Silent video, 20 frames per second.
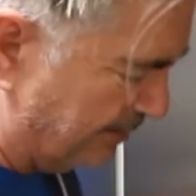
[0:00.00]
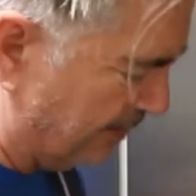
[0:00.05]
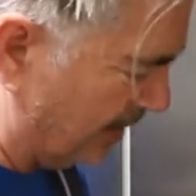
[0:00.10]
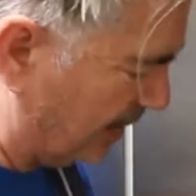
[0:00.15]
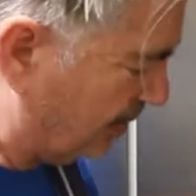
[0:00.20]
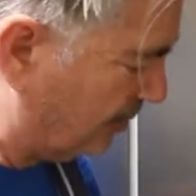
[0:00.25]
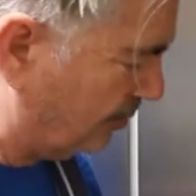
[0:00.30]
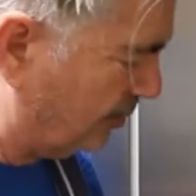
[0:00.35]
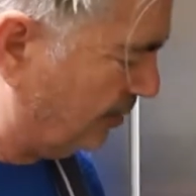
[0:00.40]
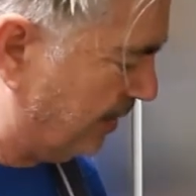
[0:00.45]
but
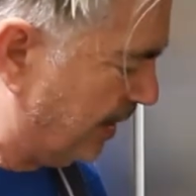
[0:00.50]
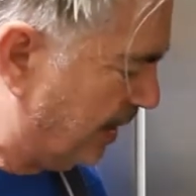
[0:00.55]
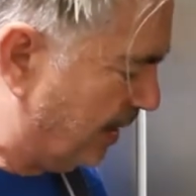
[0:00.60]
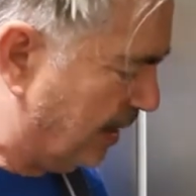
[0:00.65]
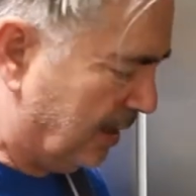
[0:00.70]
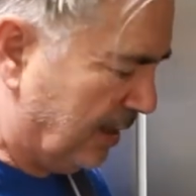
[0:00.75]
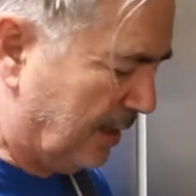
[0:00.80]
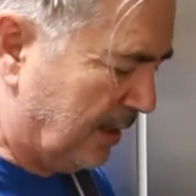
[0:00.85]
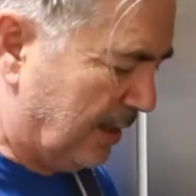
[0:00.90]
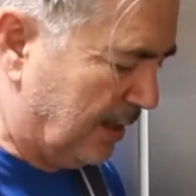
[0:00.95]
it will be
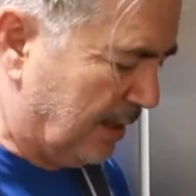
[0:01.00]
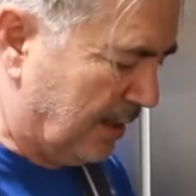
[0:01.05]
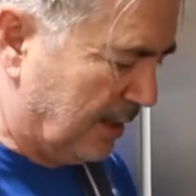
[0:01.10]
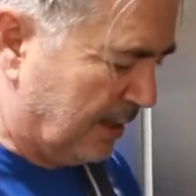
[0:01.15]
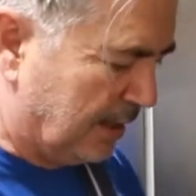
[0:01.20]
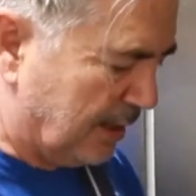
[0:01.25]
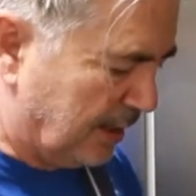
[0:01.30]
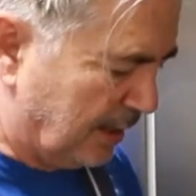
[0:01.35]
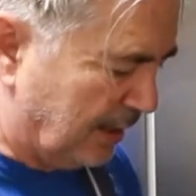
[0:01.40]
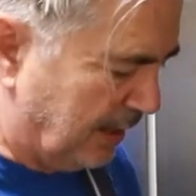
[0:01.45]

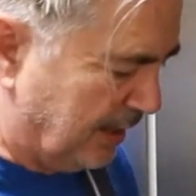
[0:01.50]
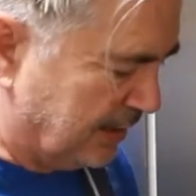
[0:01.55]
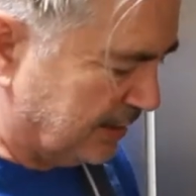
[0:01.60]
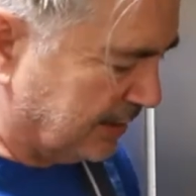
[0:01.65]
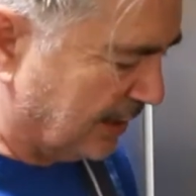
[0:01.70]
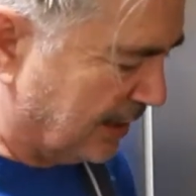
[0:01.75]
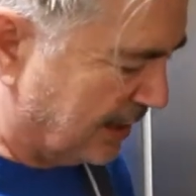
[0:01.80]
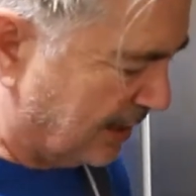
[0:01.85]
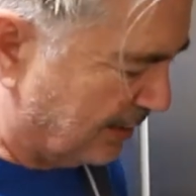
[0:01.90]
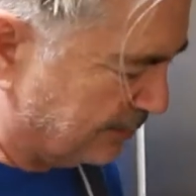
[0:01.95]

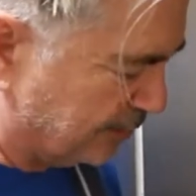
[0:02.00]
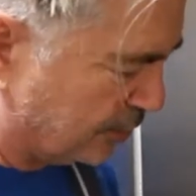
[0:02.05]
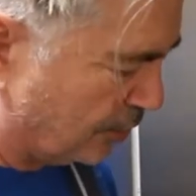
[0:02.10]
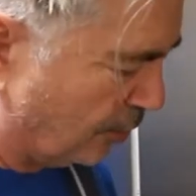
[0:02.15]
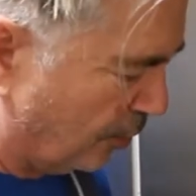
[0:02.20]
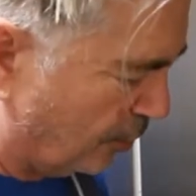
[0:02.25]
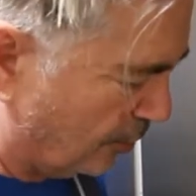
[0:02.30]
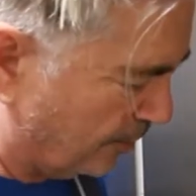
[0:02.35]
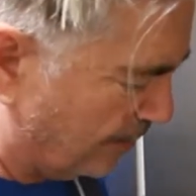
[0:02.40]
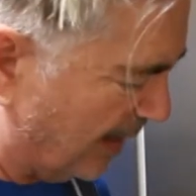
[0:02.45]
easily
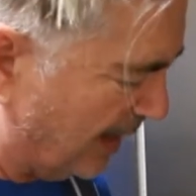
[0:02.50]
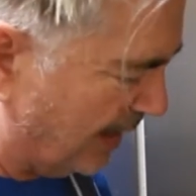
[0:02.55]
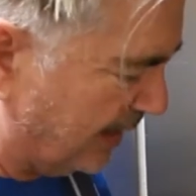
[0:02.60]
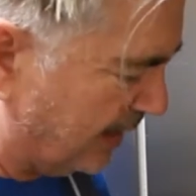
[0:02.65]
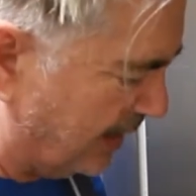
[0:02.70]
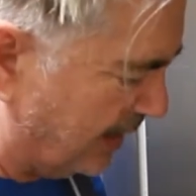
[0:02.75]
absorbed by